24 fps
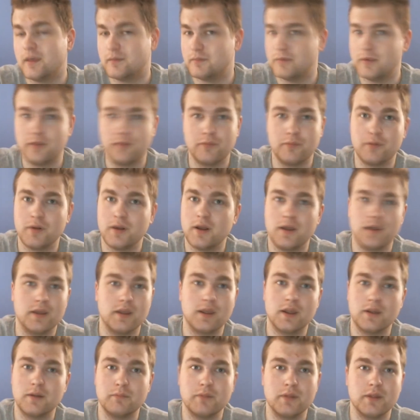It's probably going
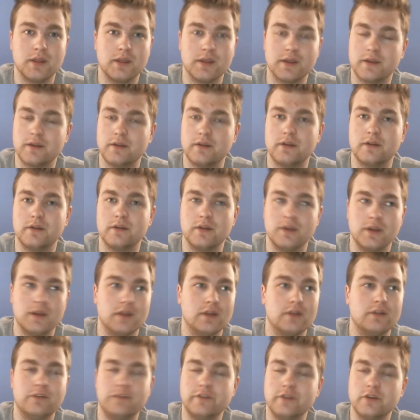to be like a
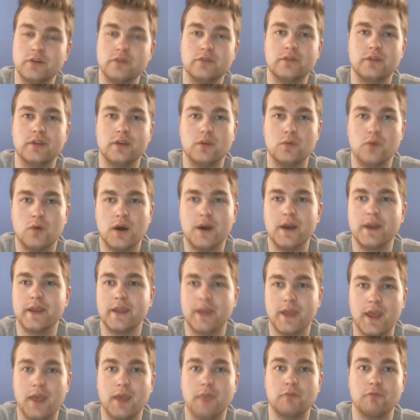GOTY
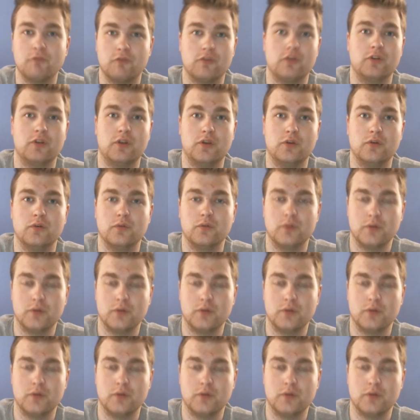game for you.